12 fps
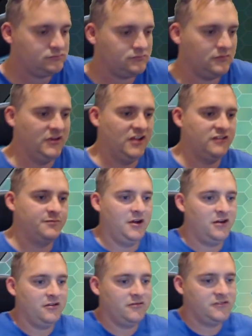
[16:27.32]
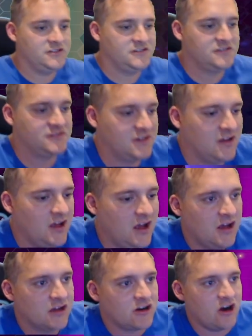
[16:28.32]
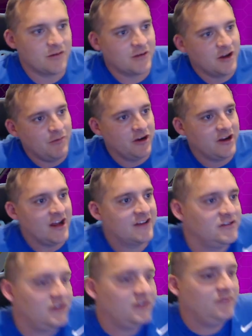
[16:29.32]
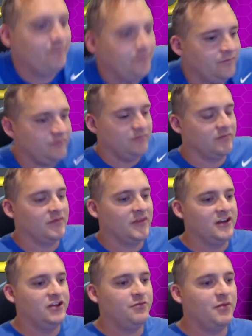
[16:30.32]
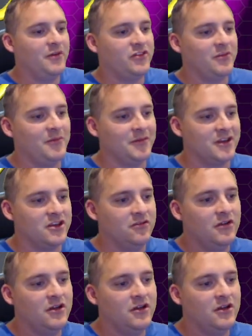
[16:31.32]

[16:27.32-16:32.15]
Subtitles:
Nest Ball, which is a card I'm going to burn next turn. They do promote the Mimikyu.